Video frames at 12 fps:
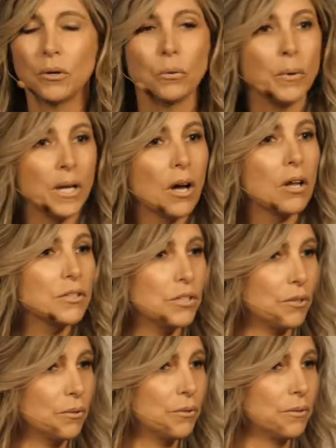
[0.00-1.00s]
We all
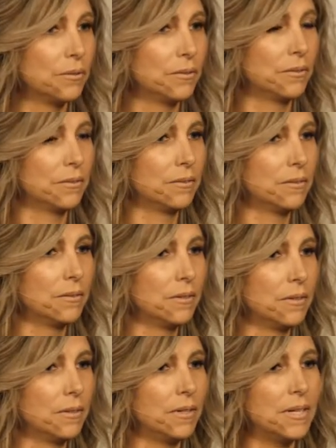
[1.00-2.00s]
do.
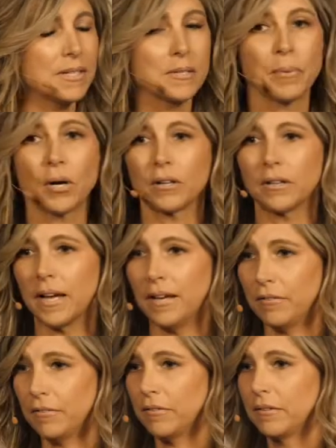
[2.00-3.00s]
It's a part of
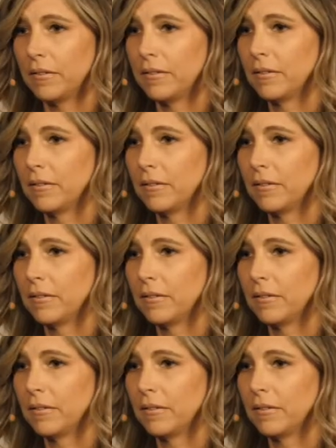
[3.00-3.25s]
life.